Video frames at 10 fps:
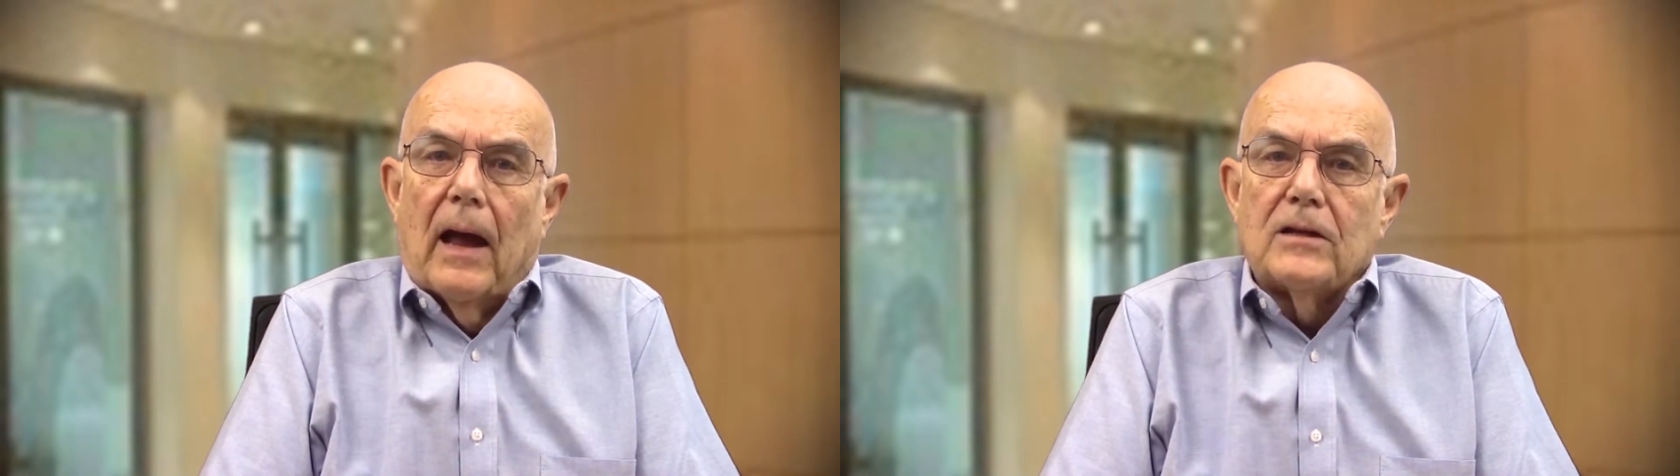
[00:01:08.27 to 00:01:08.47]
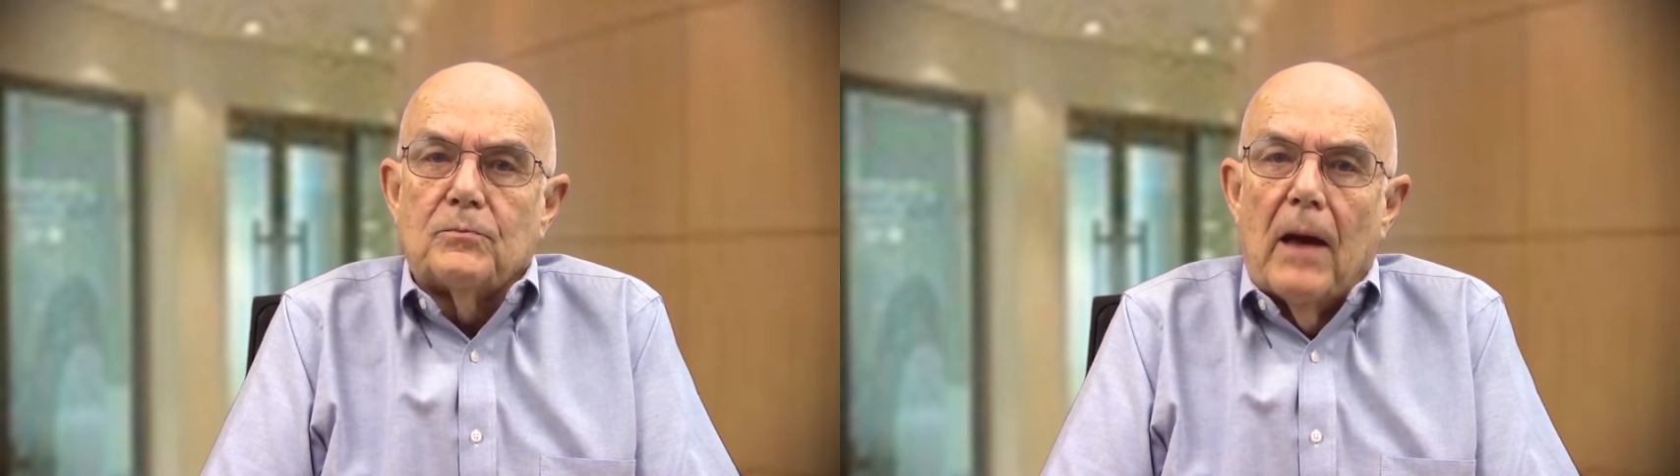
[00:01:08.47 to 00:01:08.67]

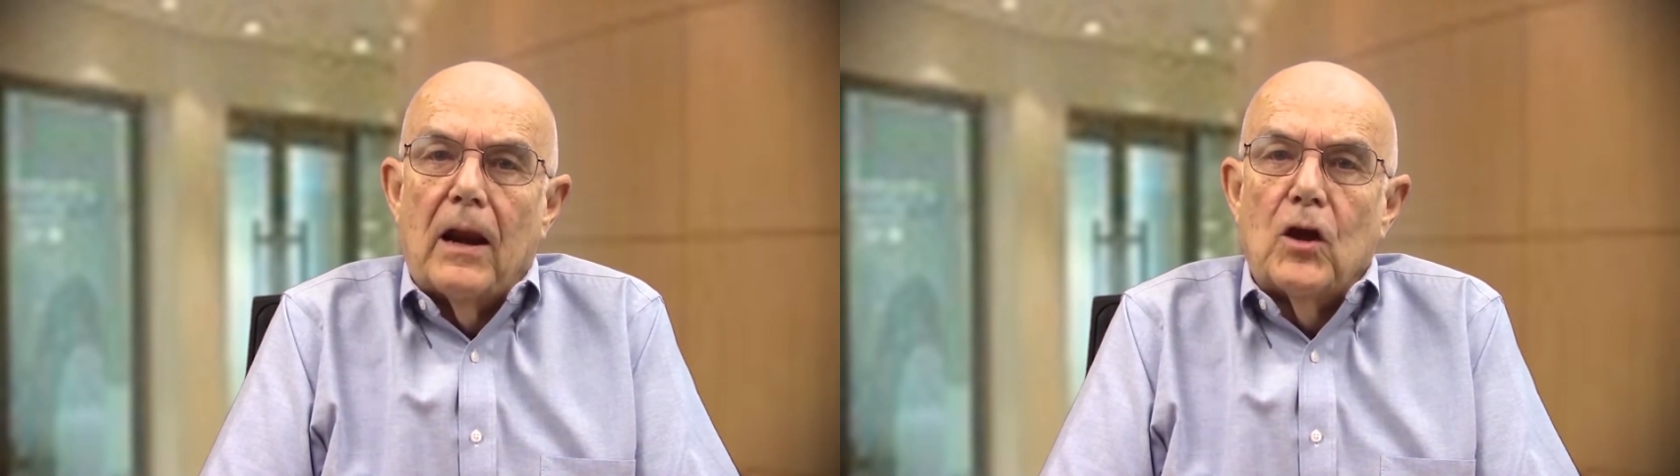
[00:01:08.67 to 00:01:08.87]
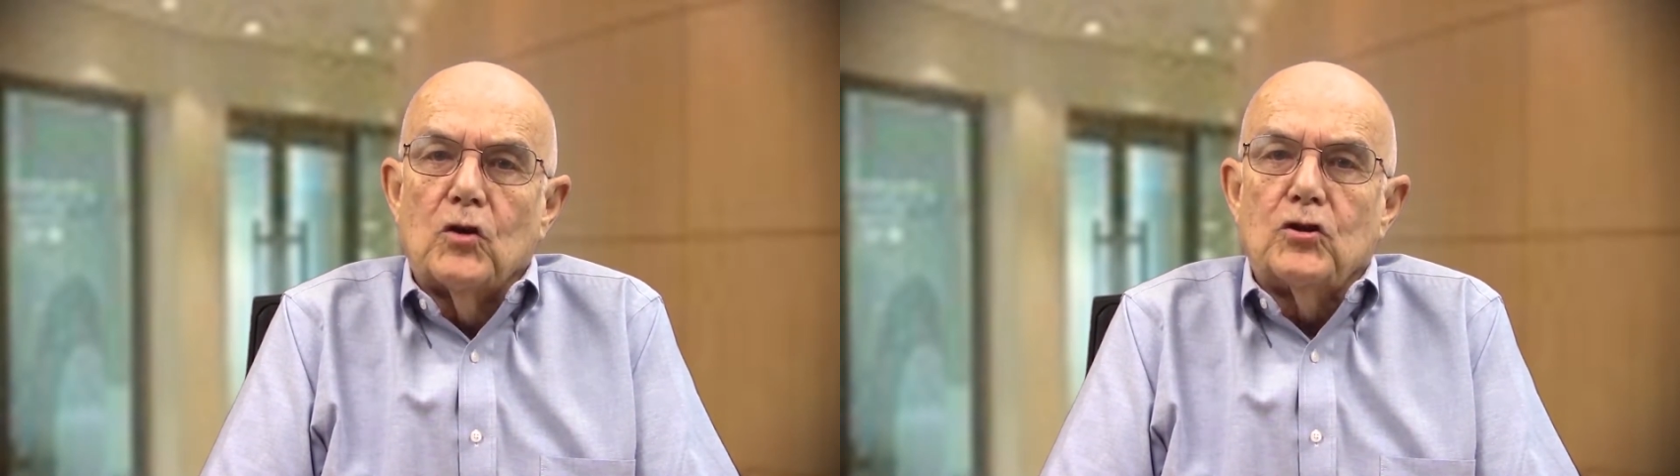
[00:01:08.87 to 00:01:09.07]
as
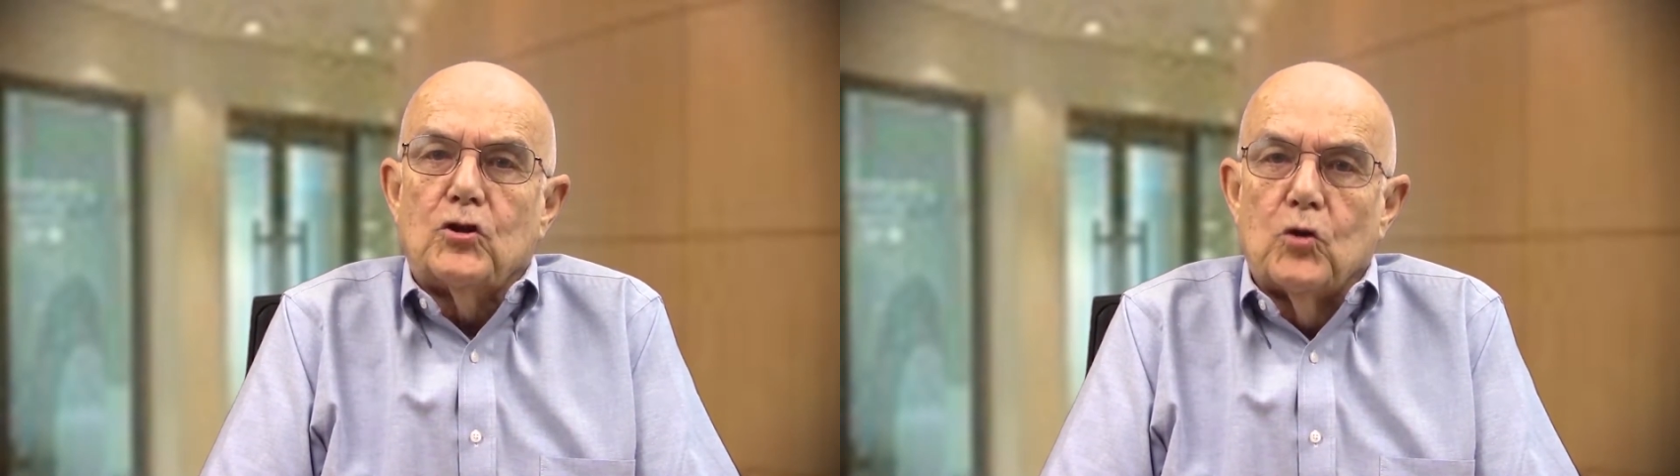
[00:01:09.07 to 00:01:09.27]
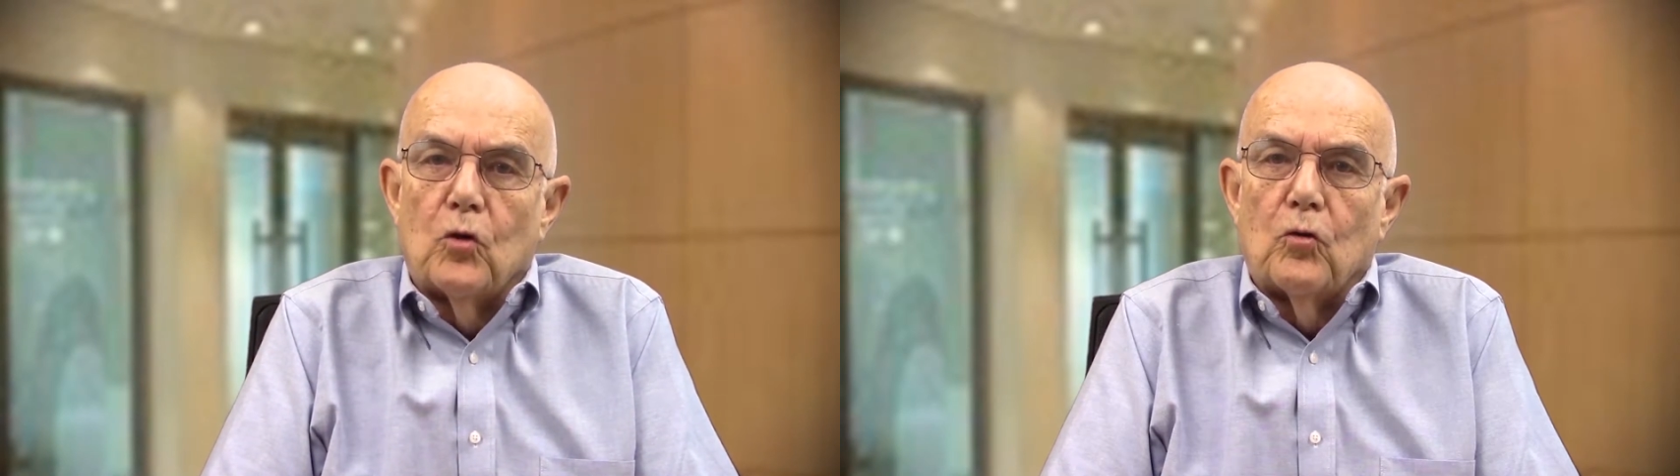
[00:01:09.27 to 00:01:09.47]
many
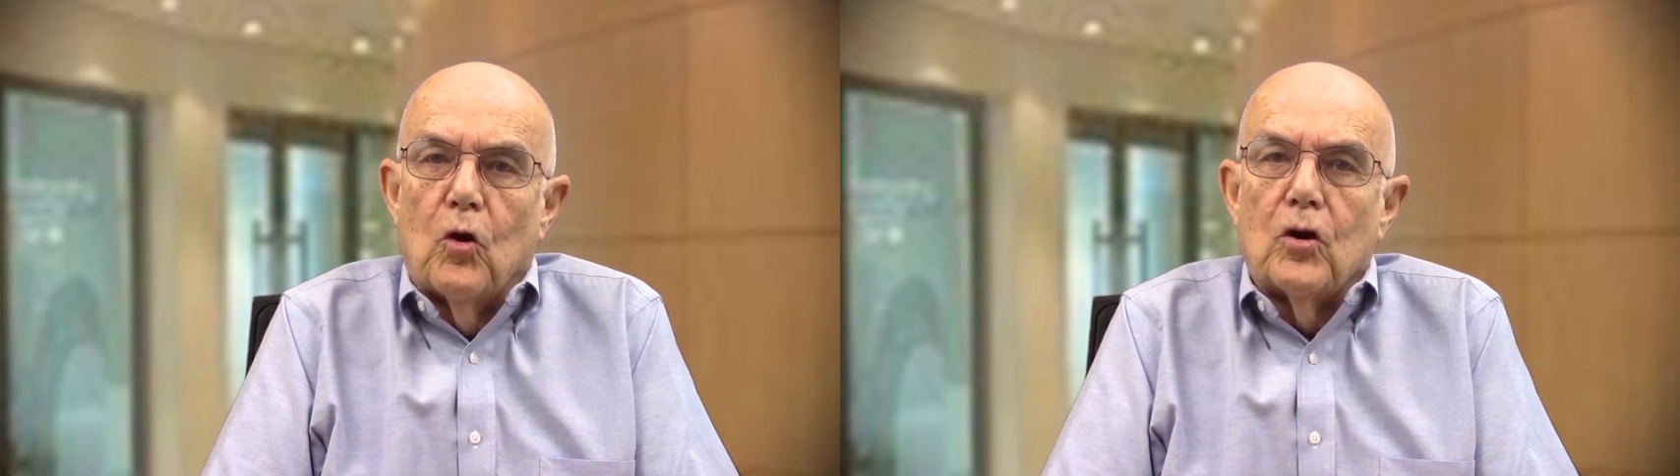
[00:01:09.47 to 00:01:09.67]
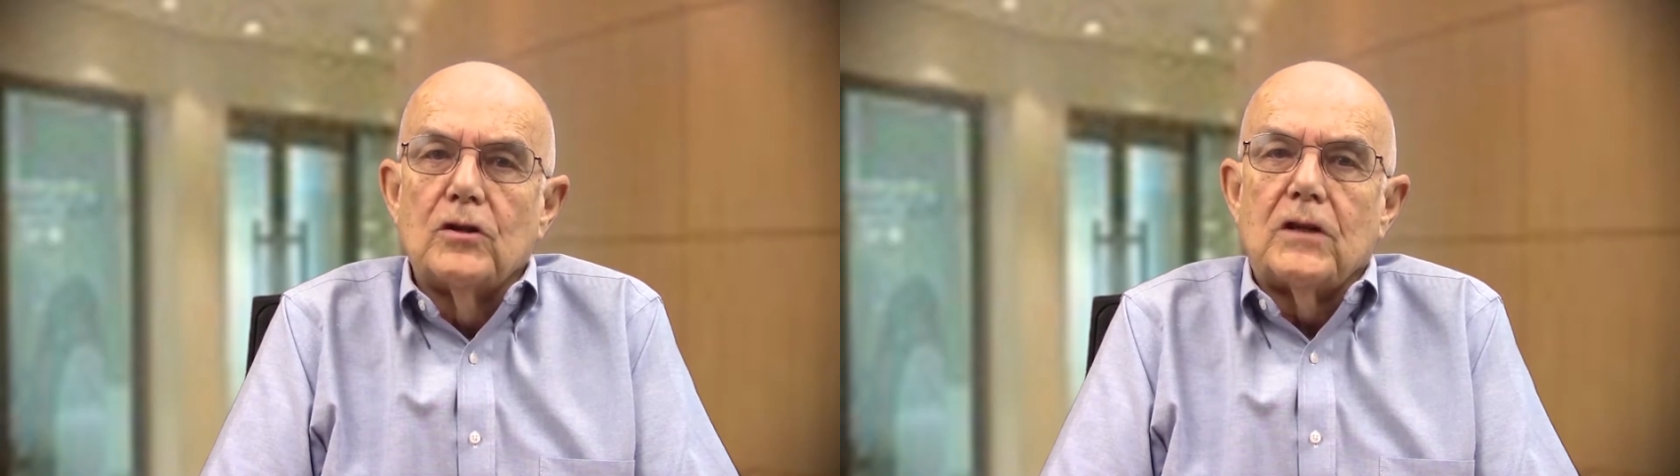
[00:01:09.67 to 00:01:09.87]

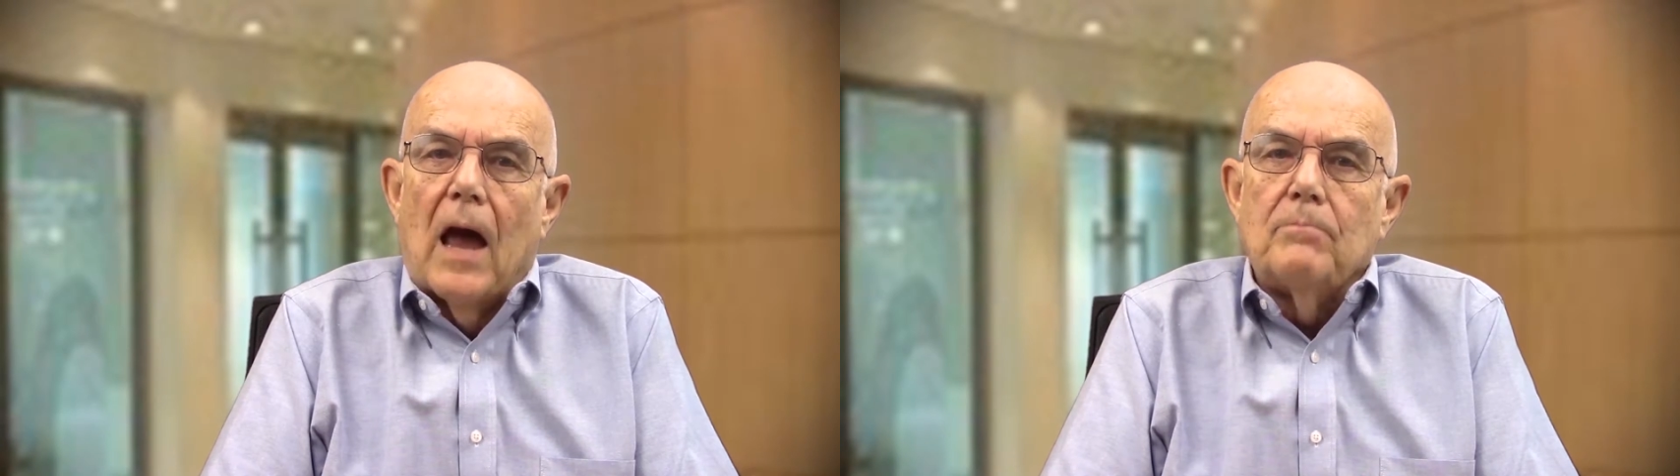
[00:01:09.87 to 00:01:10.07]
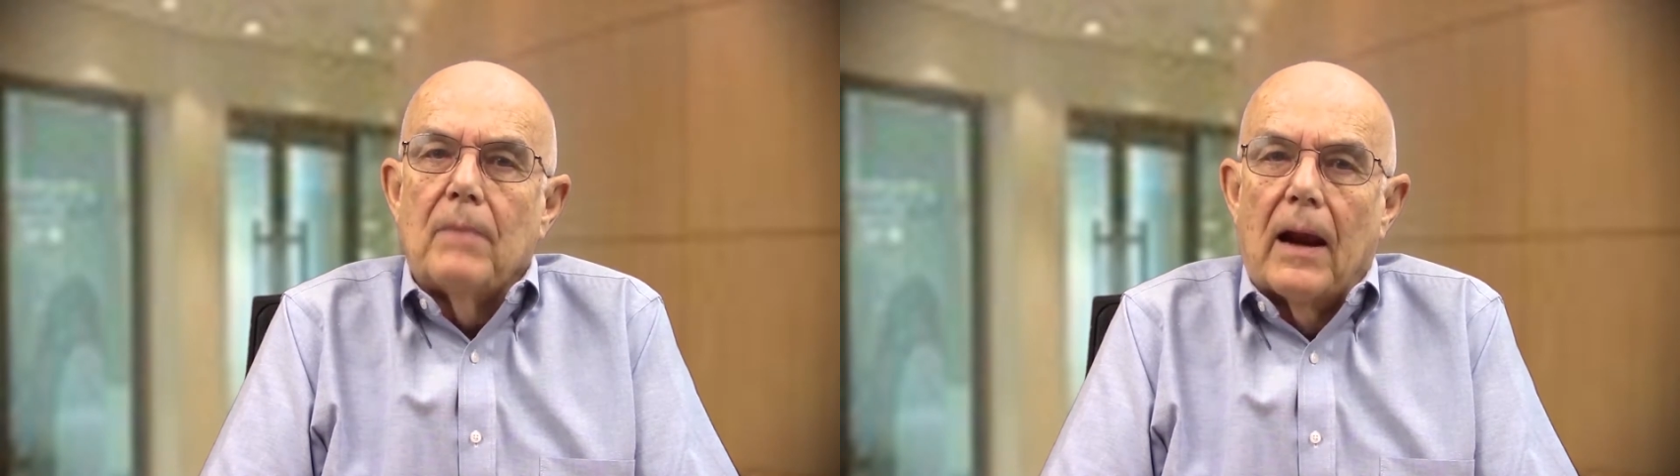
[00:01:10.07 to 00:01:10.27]
insurers and